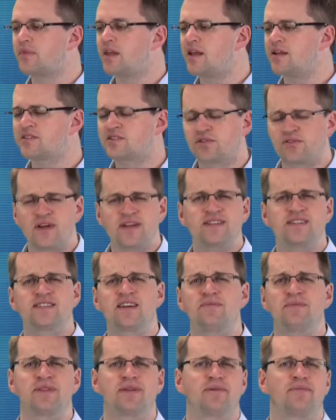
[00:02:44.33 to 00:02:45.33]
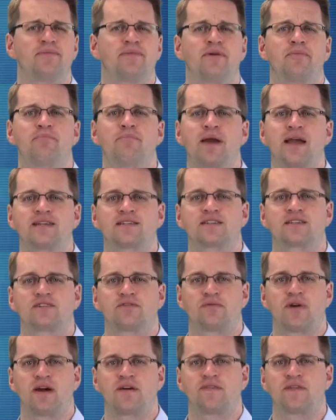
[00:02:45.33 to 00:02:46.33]
So that's some of the
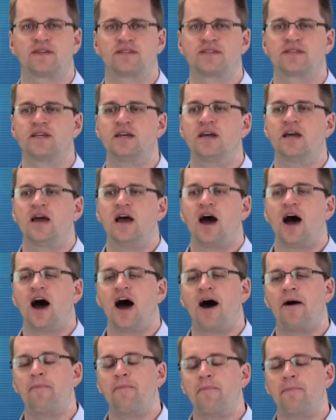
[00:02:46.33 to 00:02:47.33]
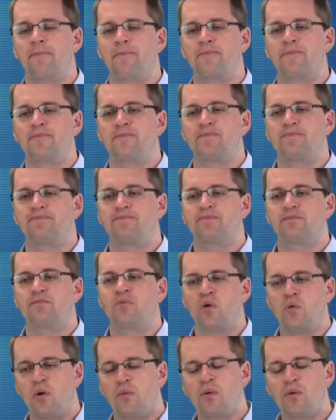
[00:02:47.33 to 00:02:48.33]
basics around this.
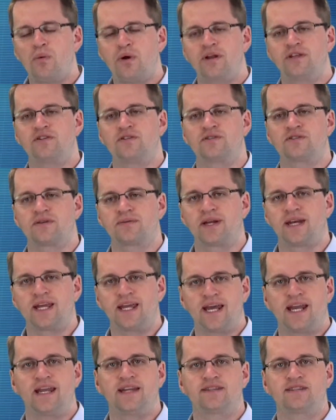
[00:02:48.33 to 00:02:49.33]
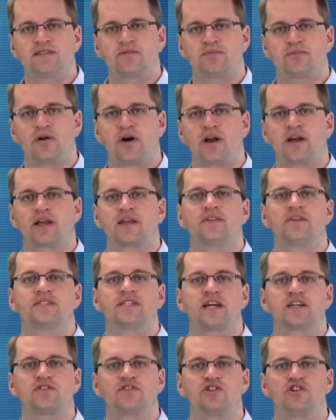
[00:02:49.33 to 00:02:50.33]
But what we want to do is I'm going to get into the product, and
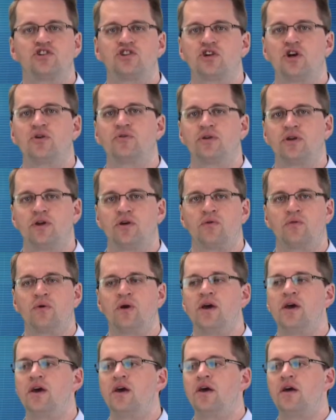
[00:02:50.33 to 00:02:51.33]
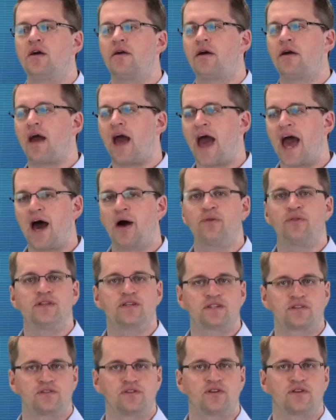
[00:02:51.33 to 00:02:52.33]
let's actually show you how
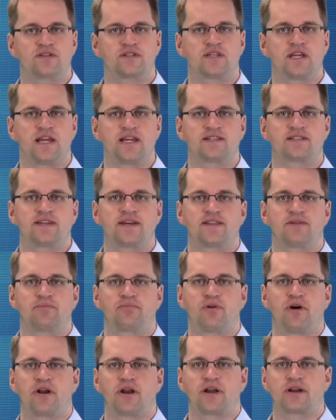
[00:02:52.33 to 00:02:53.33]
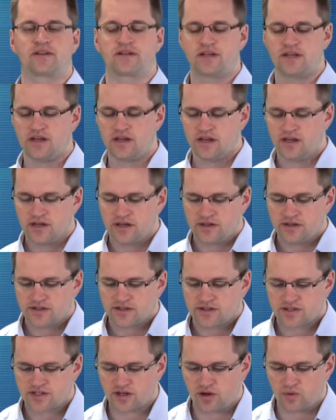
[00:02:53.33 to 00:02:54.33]
this looks inside the product.
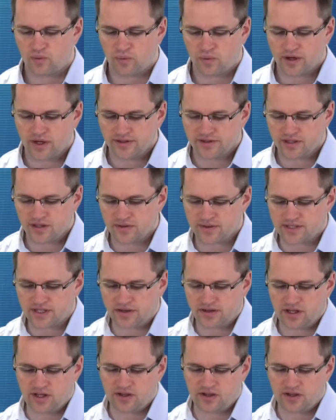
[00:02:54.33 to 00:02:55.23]
So what I'll do is I'll